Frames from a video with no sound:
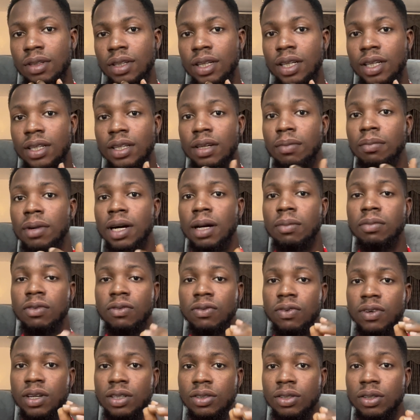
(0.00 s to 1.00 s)
in the Bible,
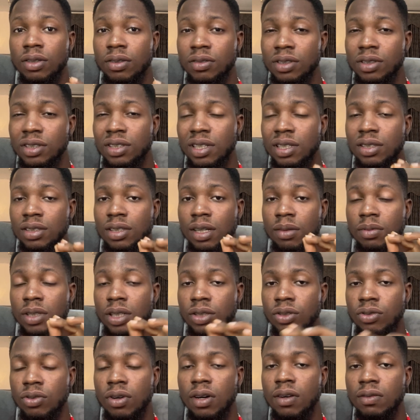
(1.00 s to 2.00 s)
1 Corinthians chapter
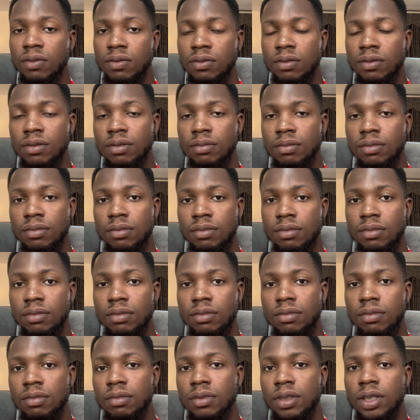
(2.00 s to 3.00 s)
12,
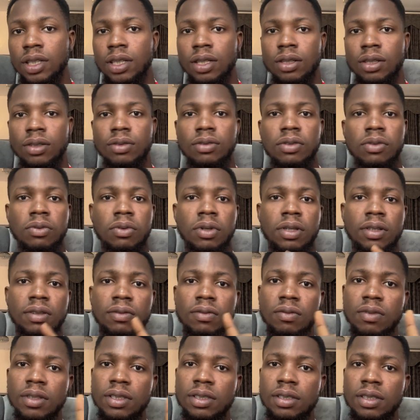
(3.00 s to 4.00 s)
the word of
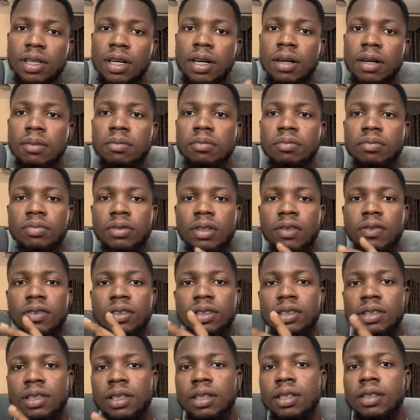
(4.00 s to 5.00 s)
wisdom,
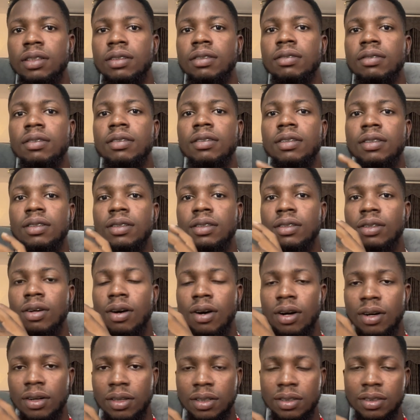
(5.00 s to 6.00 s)
prophecy,
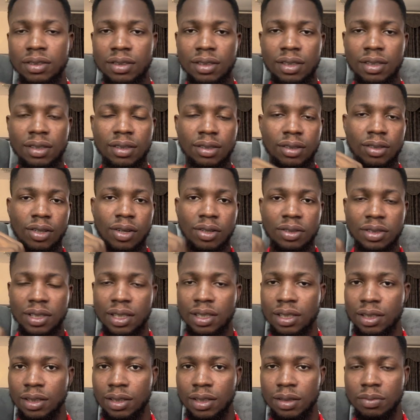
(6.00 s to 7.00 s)
tongues
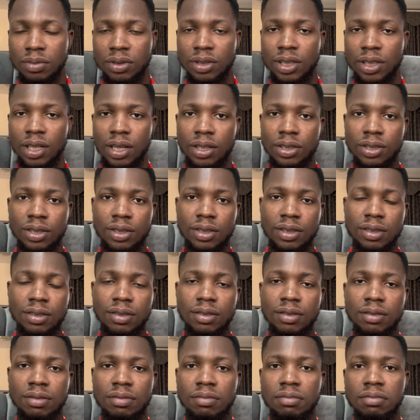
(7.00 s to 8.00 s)
and
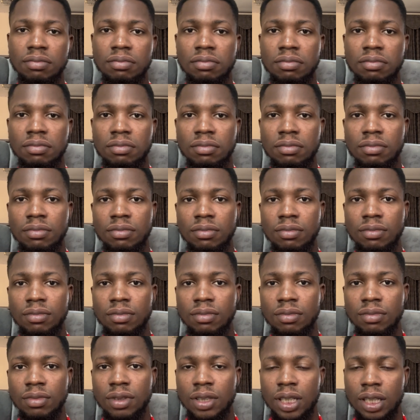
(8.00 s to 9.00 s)
interpretation,
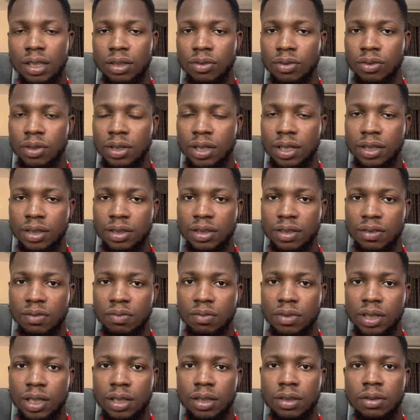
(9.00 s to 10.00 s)
then workings of
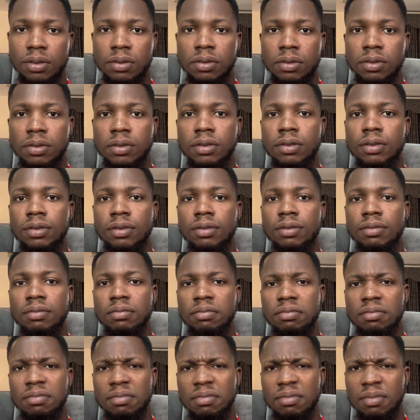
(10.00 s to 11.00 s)
miracle,
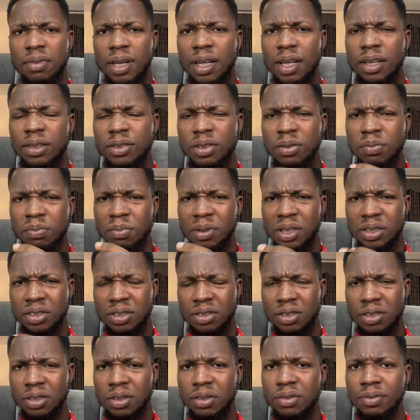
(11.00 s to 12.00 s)
a little bit,
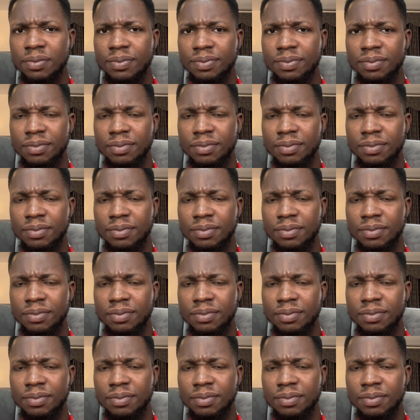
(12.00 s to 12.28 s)
the